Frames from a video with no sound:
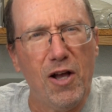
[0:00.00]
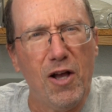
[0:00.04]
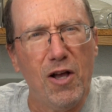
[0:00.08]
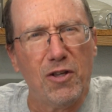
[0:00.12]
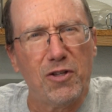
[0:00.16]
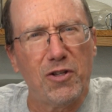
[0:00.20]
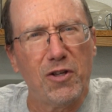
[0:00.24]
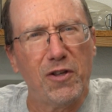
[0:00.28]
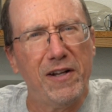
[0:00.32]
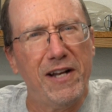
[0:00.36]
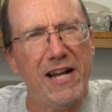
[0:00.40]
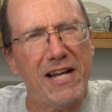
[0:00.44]

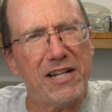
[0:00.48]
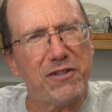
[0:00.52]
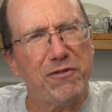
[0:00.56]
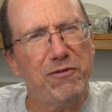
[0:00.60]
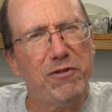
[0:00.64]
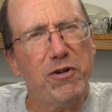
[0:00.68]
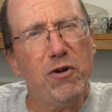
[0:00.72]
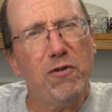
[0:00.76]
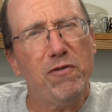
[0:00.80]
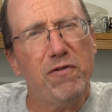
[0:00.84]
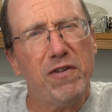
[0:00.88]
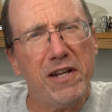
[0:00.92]
So the next
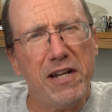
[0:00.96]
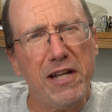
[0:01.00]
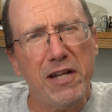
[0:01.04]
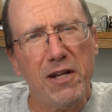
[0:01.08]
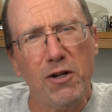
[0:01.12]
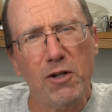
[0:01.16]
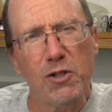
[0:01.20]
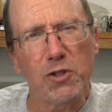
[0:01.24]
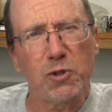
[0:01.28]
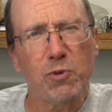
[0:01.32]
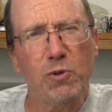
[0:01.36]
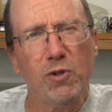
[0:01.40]
few
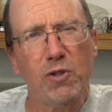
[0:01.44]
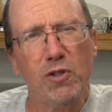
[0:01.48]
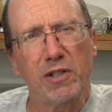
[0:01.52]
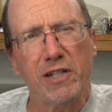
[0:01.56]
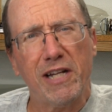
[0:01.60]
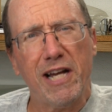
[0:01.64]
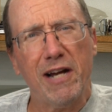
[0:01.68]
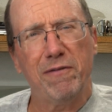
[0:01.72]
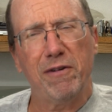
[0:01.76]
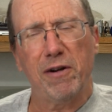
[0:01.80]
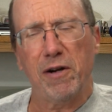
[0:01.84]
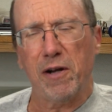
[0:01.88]
videos will
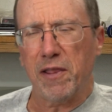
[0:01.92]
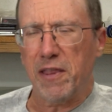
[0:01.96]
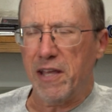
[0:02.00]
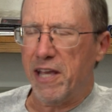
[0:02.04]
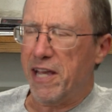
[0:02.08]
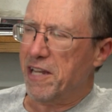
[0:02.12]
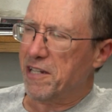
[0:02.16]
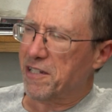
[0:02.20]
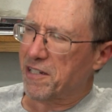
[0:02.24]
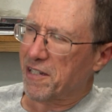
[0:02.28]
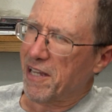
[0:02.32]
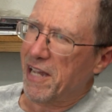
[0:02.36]
cover
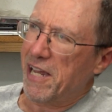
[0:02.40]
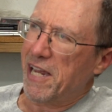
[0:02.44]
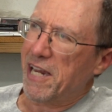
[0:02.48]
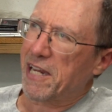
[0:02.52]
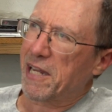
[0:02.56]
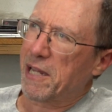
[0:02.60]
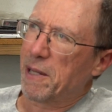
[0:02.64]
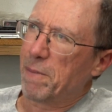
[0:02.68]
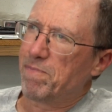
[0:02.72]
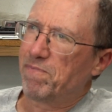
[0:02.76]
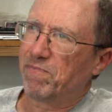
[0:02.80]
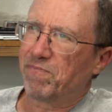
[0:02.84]
things
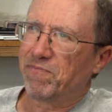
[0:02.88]
like